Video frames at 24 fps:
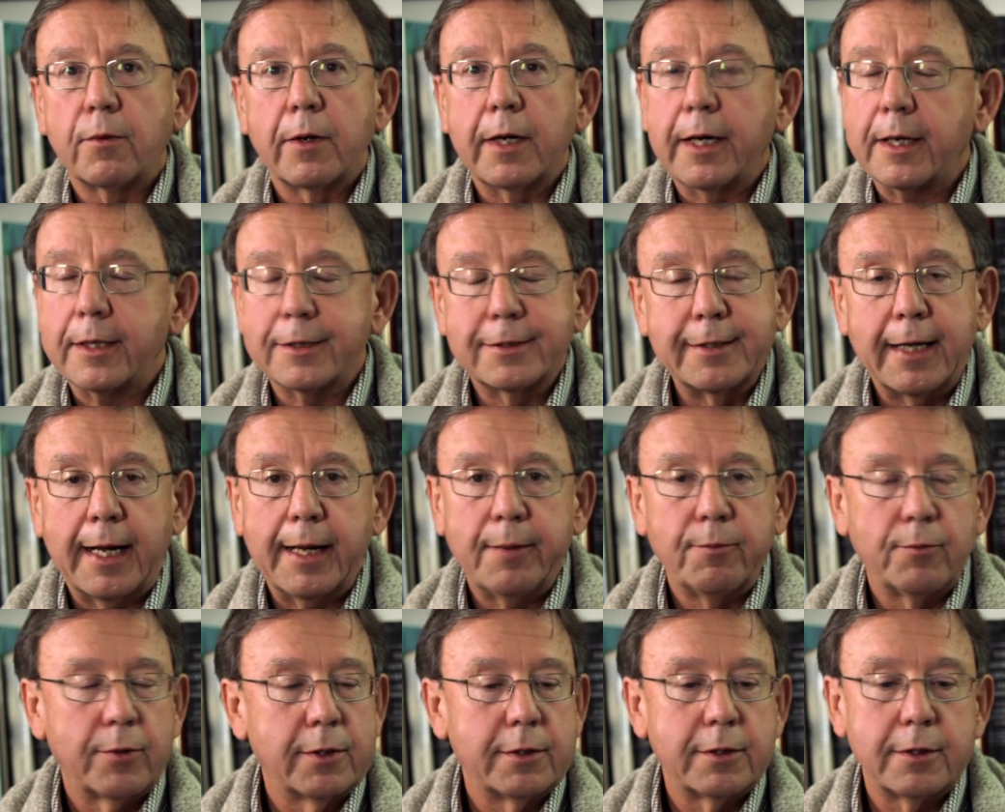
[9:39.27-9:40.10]
at a
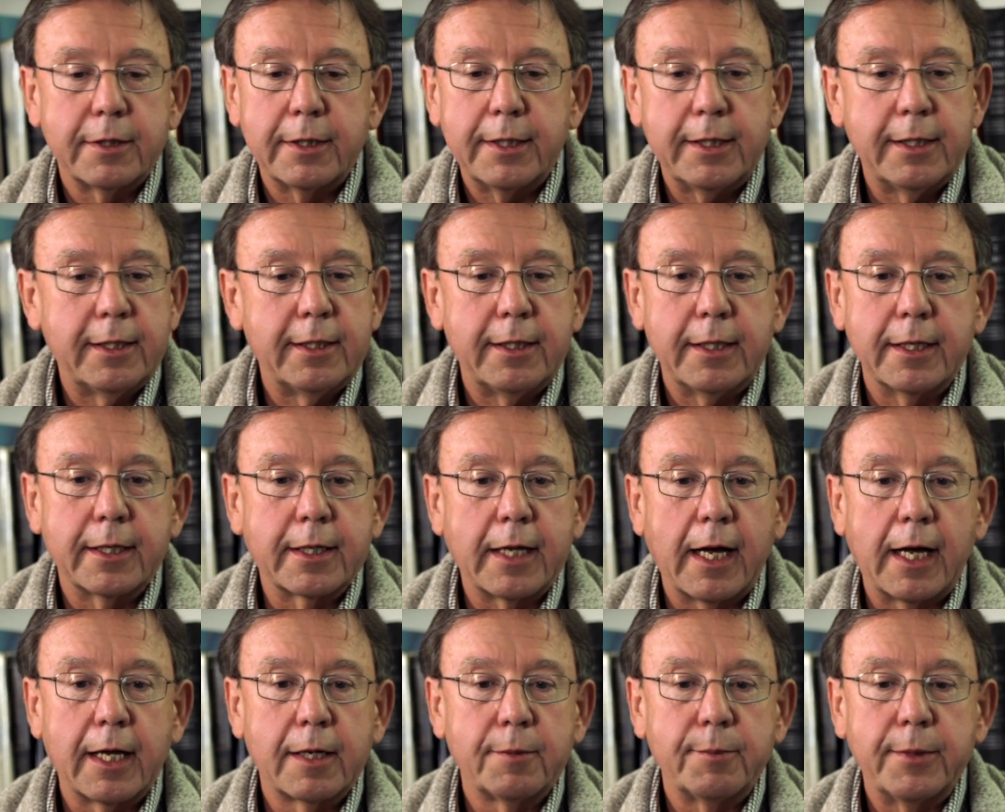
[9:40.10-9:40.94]
time when the
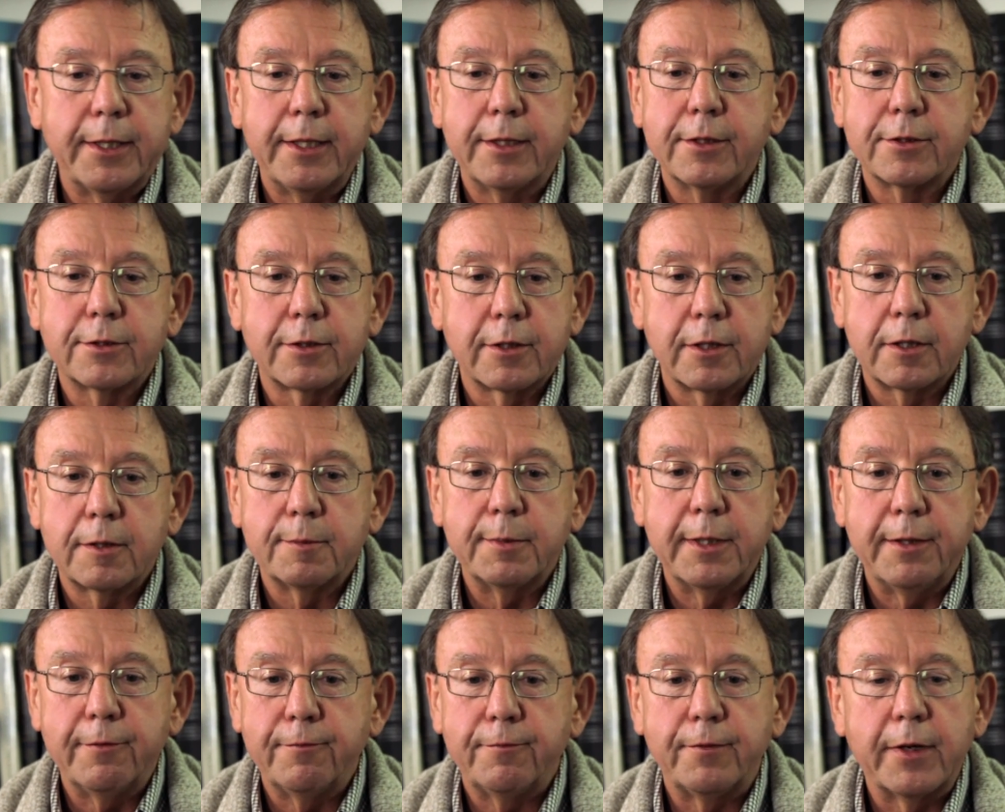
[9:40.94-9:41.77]
economy is going to
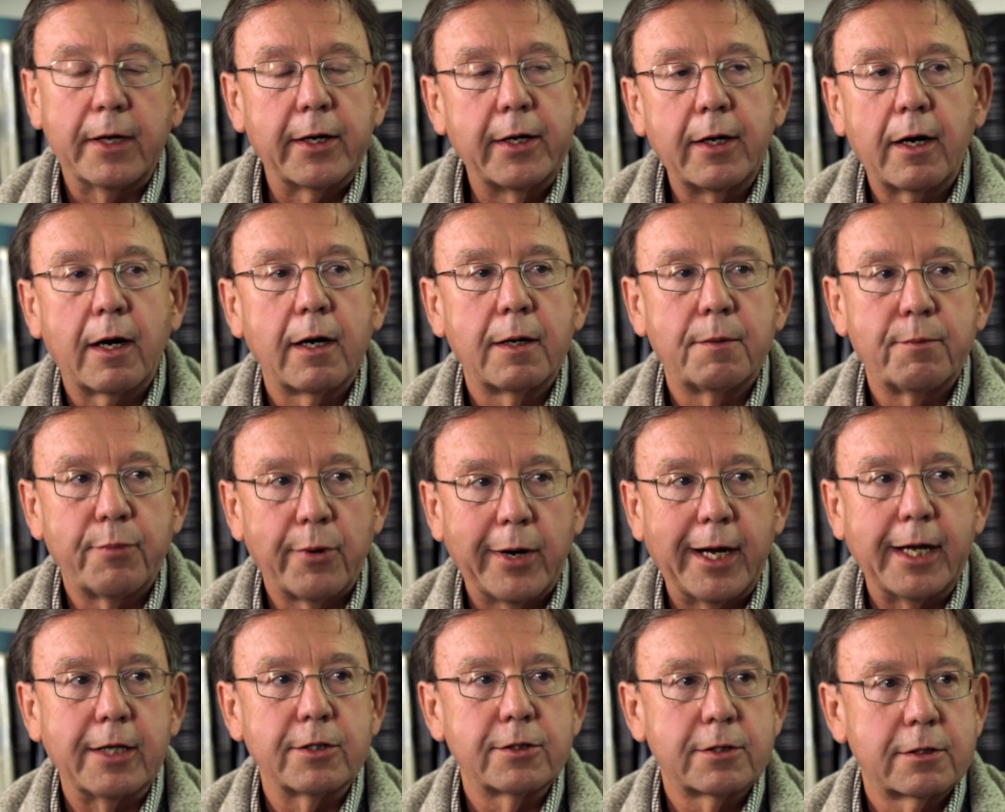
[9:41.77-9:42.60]
be very hard
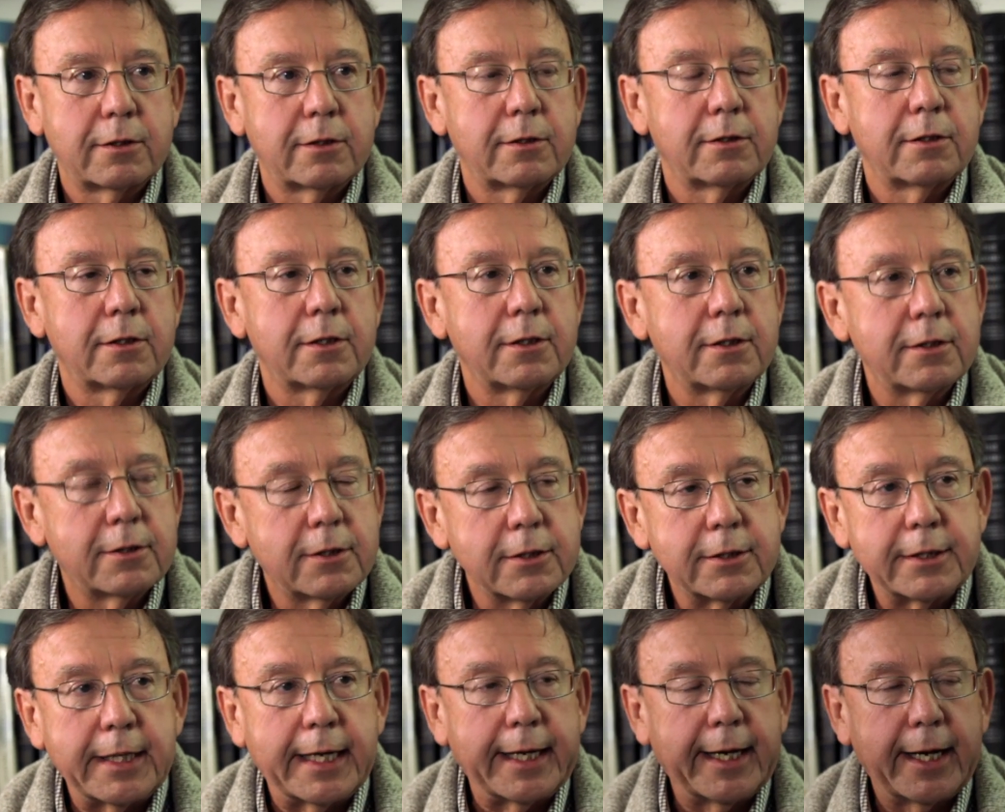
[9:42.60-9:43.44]
pressed uh,
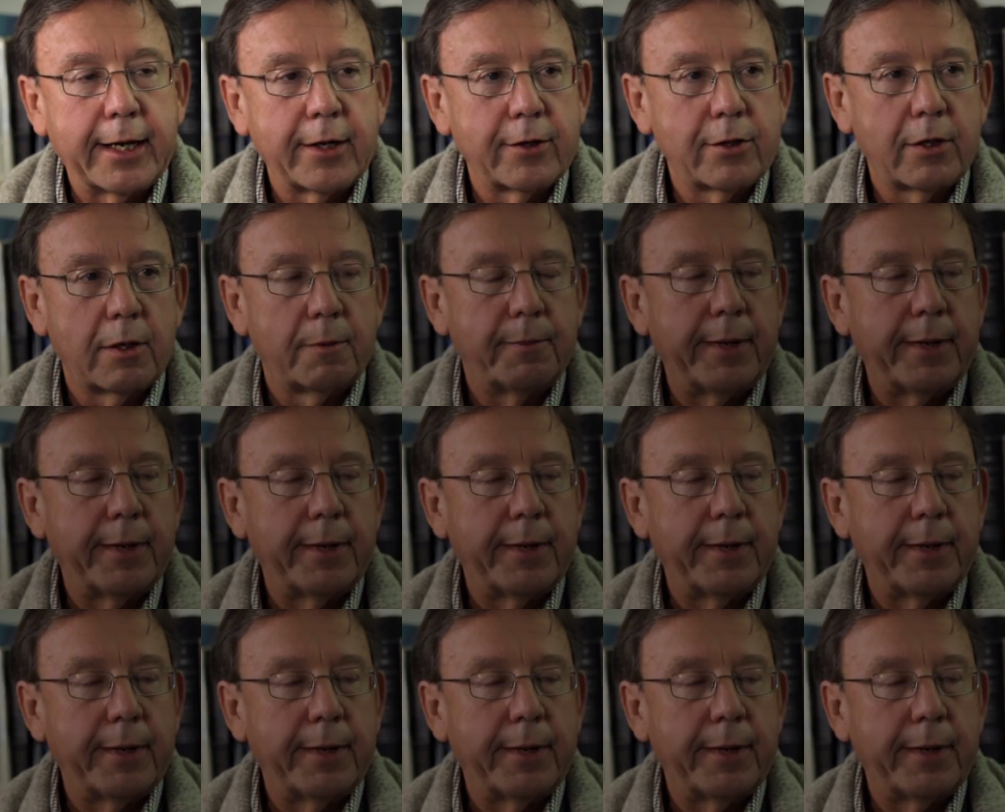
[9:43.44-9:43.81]
to take care of their